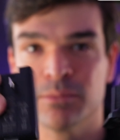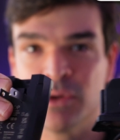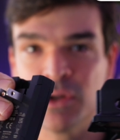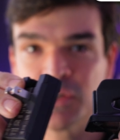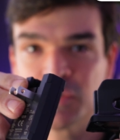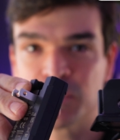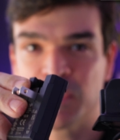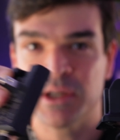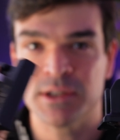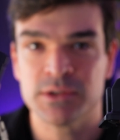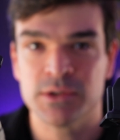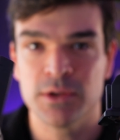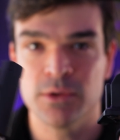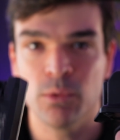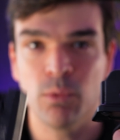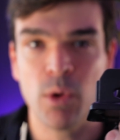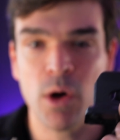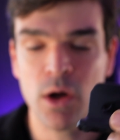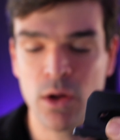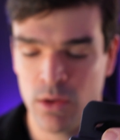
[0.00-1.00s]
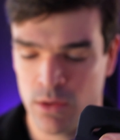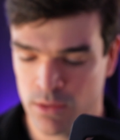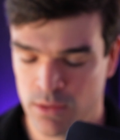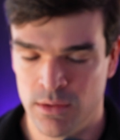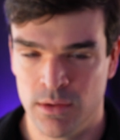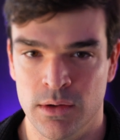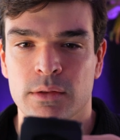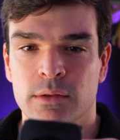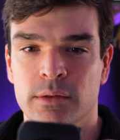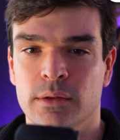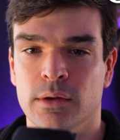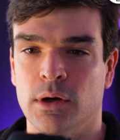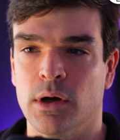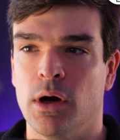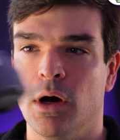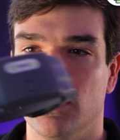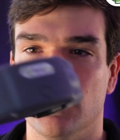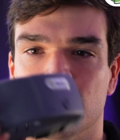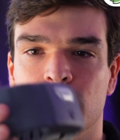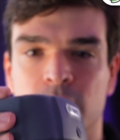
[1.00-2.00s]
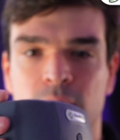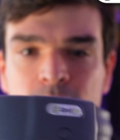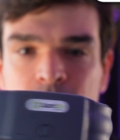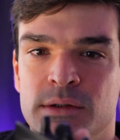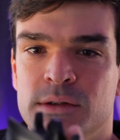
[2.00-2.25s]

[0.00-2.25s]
plugs right into the wall. The collar